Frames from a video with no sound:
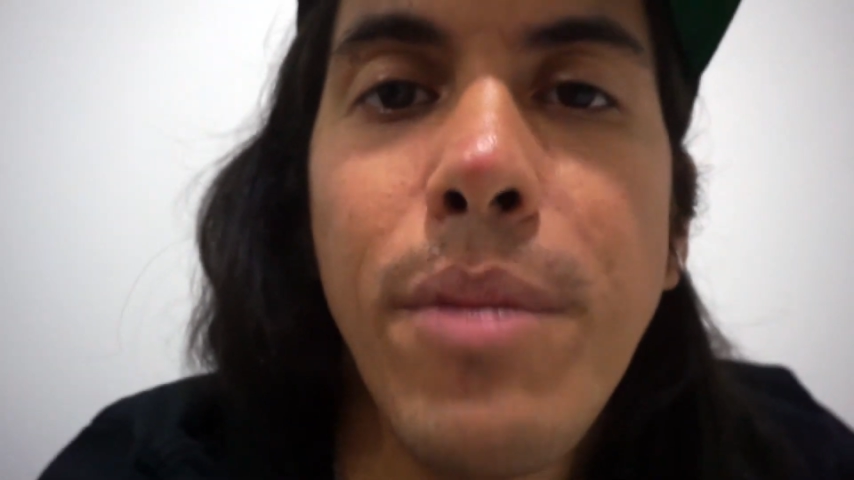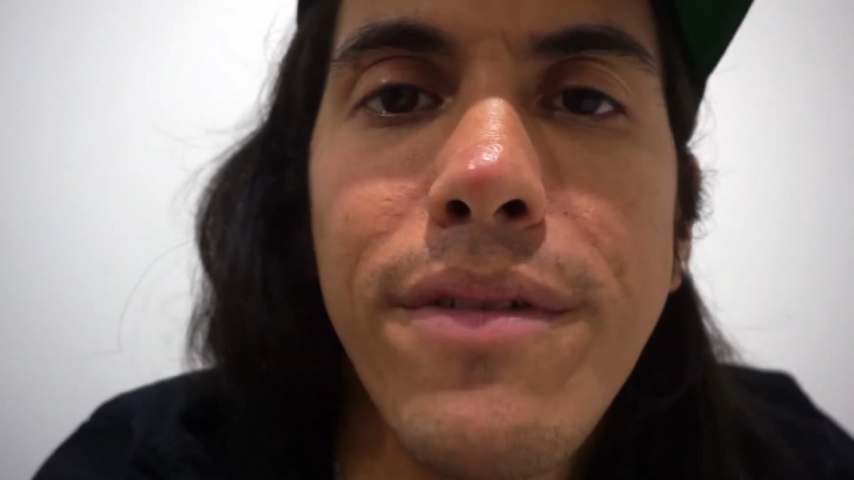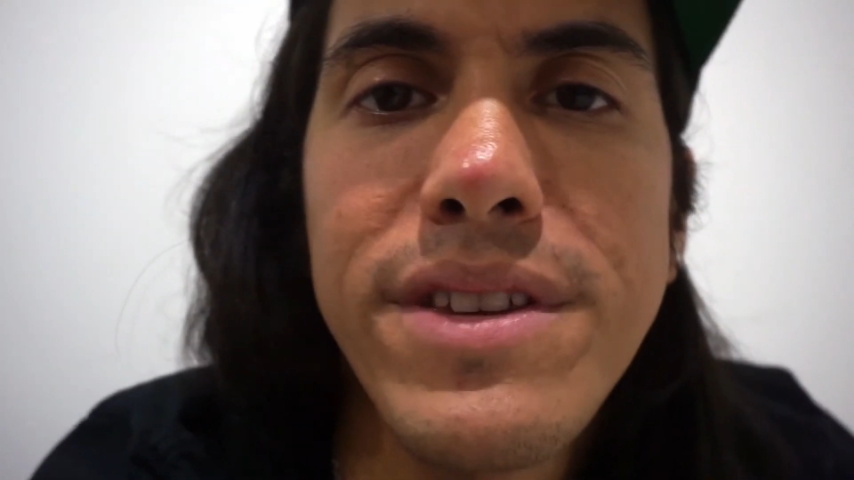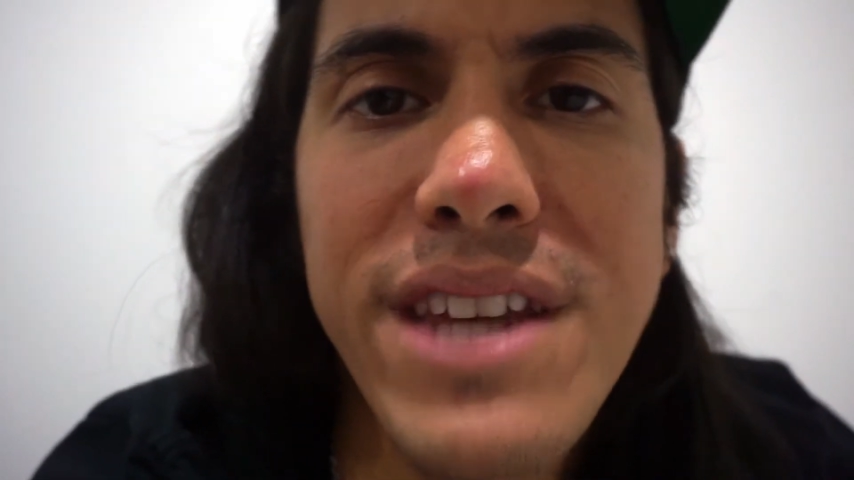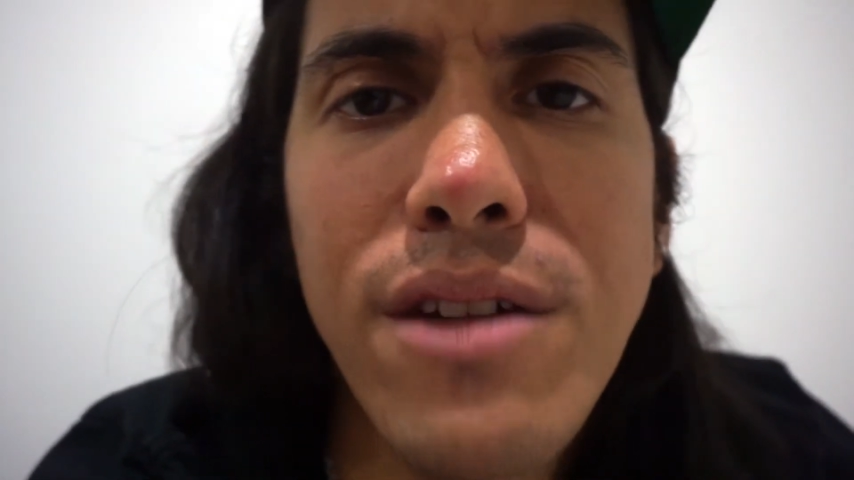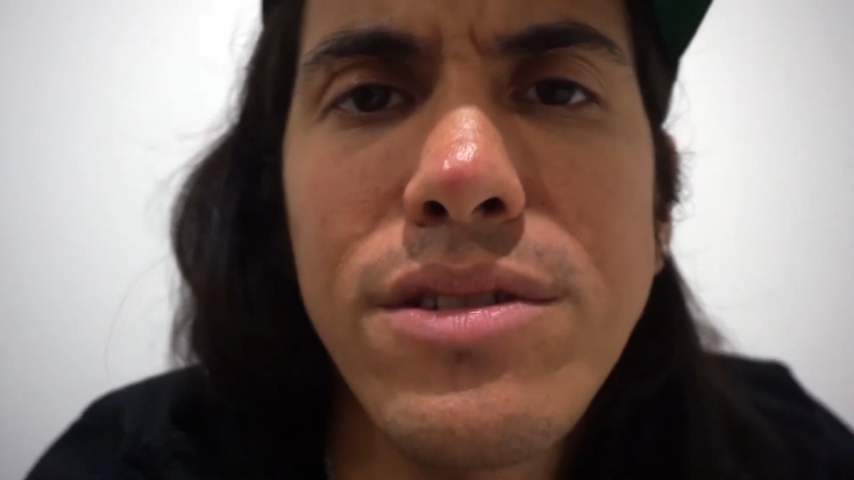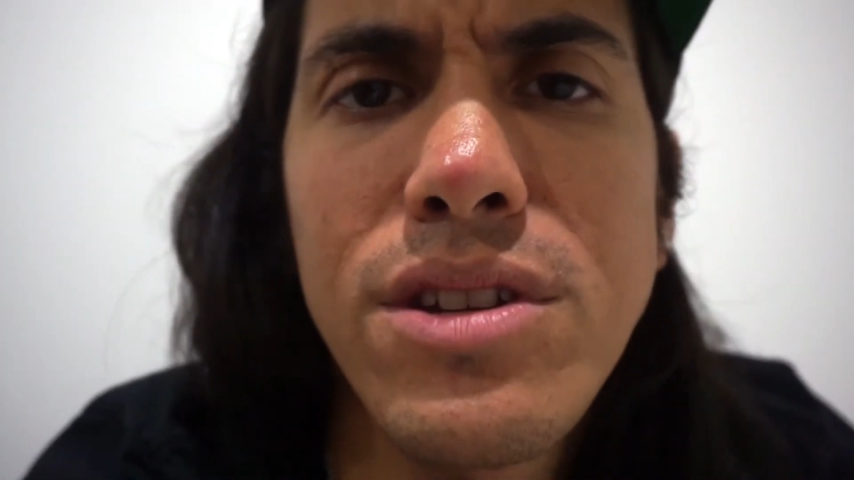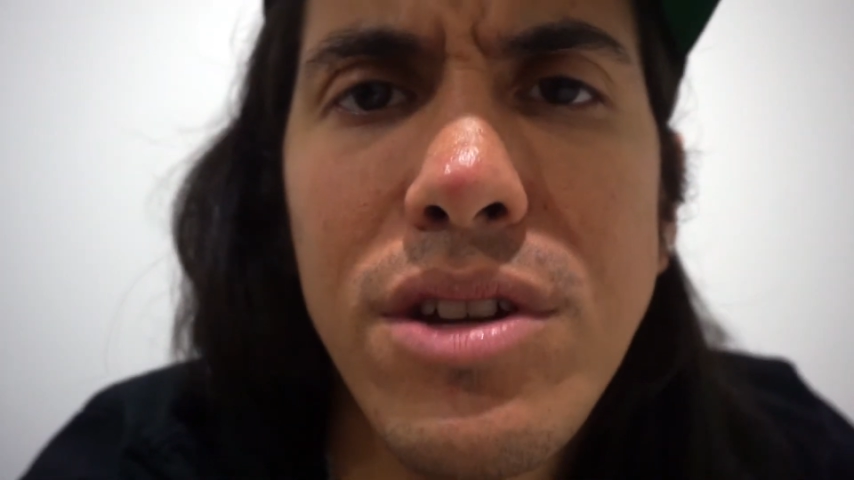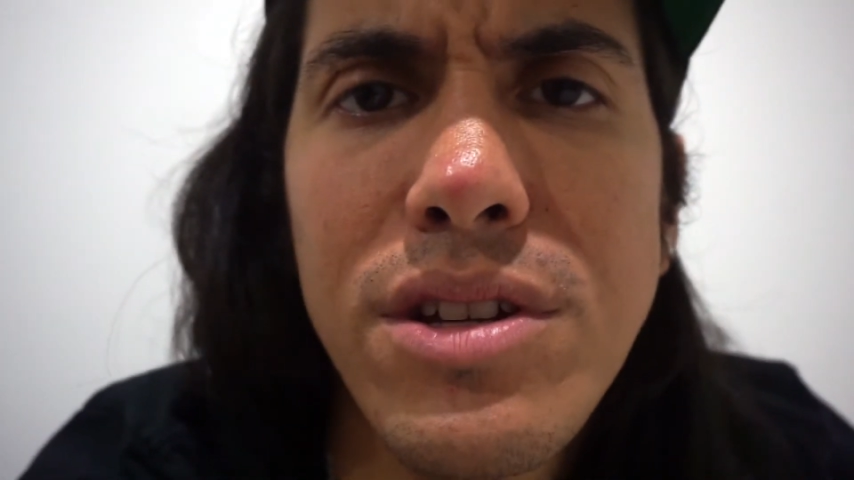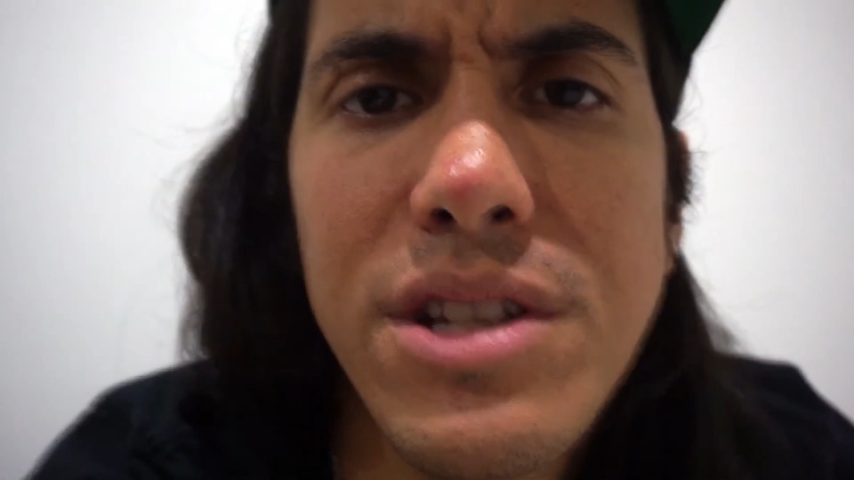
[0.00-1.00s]
But if it sounds
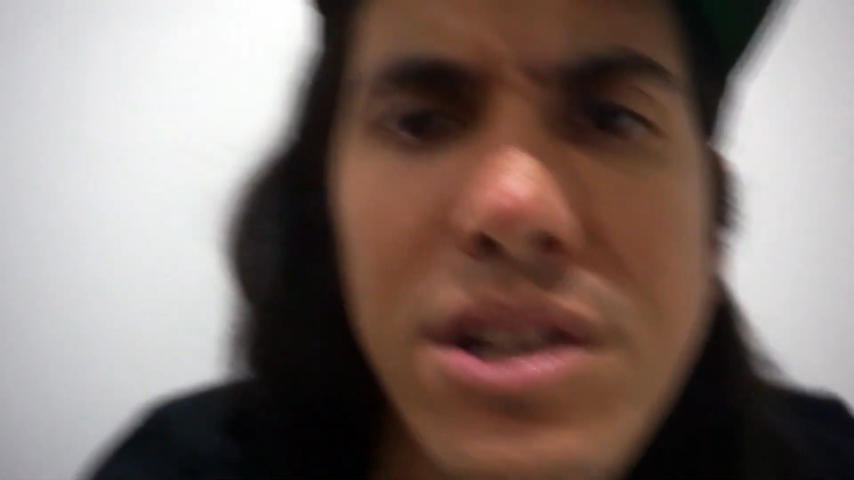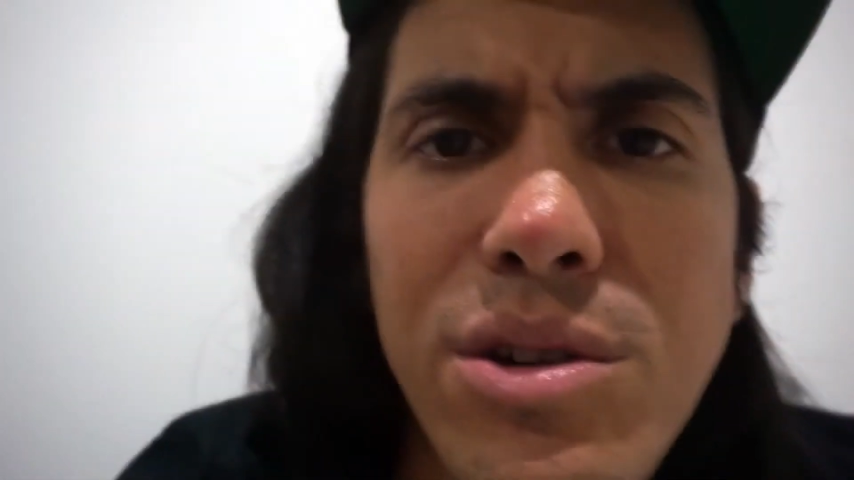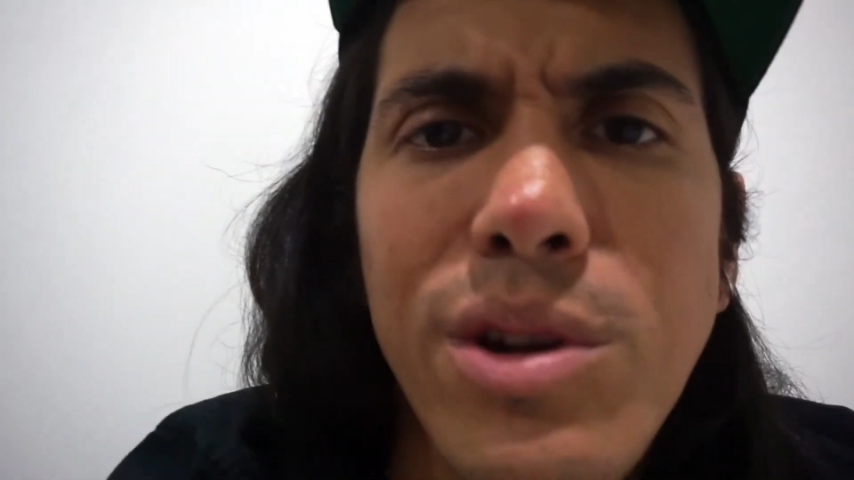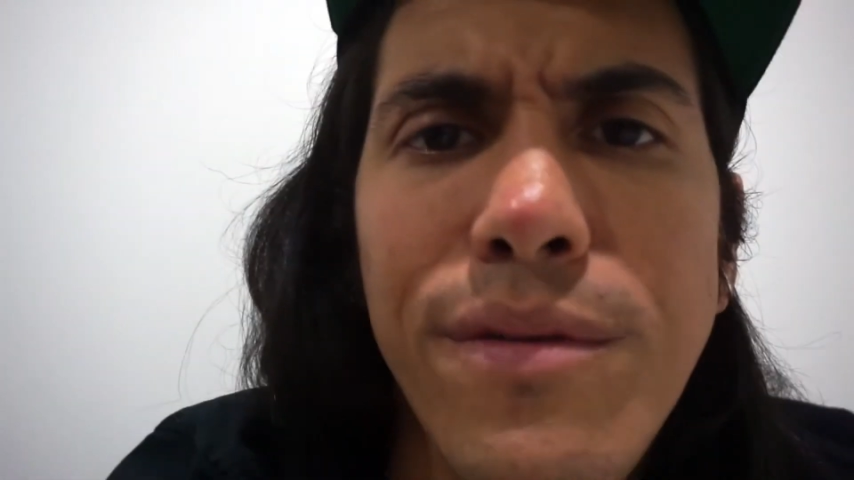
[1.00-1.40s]
good to you,